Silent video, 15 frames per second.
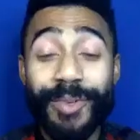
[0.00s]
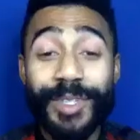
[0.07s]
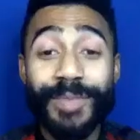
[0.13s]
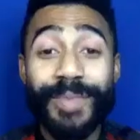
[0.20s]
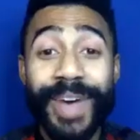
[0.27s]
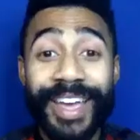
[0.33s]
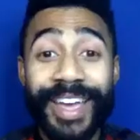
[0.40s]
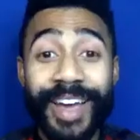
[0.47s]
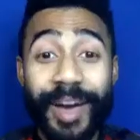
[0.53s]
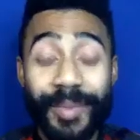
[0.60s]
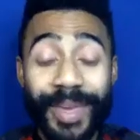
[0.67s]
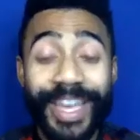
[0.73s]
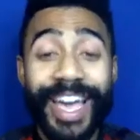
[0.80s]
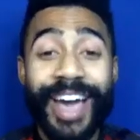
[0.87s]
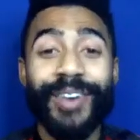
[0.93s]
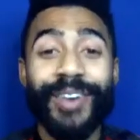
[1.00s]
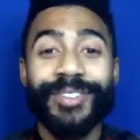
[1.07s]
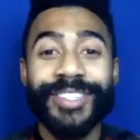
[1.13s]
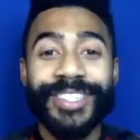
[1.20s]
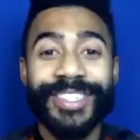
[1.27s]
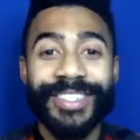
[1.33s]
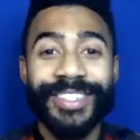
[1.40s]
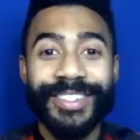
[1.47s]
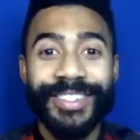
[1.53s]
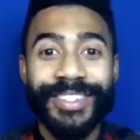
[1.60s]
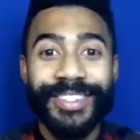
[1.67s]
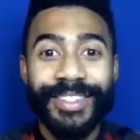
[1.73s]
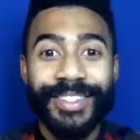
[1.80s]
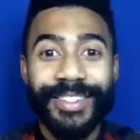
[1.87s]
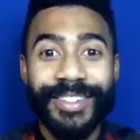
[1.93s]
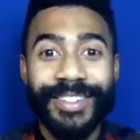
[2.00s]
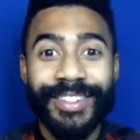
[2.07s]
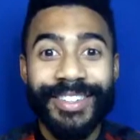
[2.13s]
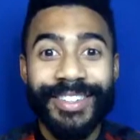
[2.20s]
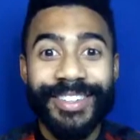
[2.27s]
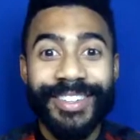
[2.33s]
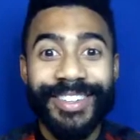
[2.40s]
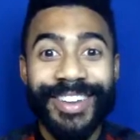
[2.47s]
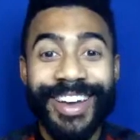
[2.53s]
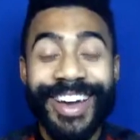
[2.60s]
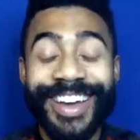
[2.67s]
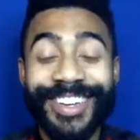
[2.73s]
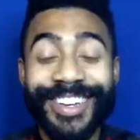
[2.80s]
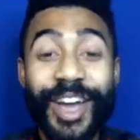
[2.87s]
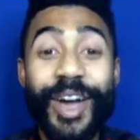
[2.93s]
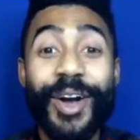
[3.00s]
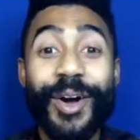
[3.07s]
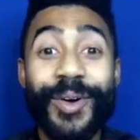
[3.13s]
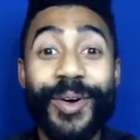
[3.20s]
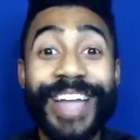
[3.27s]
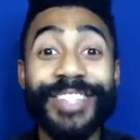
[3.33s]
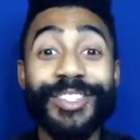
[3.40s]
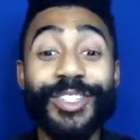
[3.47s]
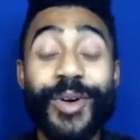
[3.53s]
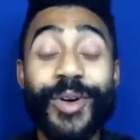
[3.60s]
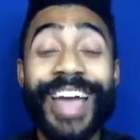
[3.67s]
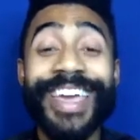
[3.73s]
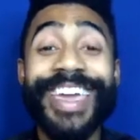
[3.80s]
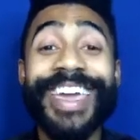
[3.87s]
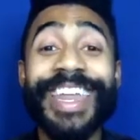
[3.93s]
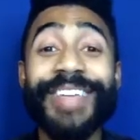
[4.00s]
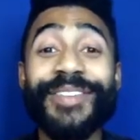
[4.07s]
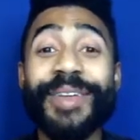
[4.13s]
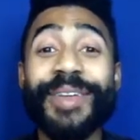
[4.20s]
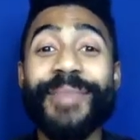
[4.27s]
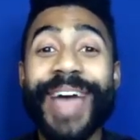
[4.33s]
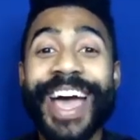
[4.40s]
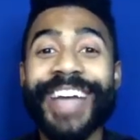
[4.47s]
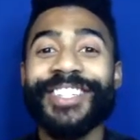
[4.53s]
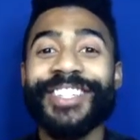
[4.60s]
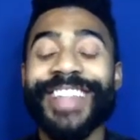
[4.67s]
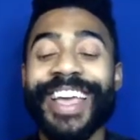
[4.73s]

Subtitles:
was my coming out. I know, and so I can't even imagine.